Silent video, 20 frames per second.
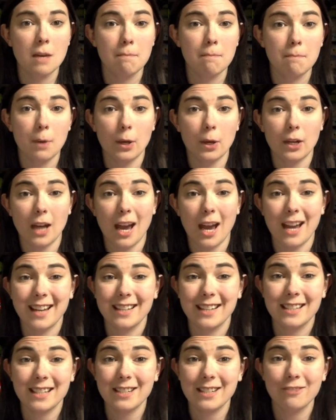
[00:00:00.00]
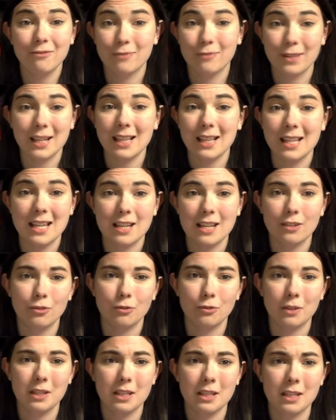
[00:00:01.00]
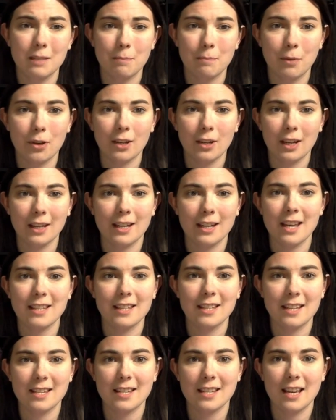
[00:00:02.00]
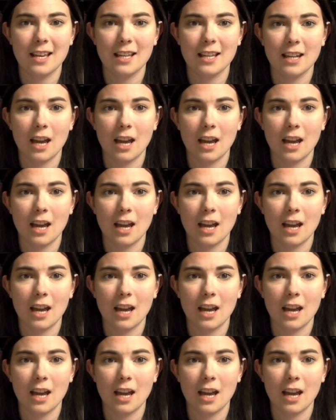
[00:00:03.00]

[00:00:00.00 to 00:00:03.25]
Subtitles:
But I did really enjoy this book, and as I said,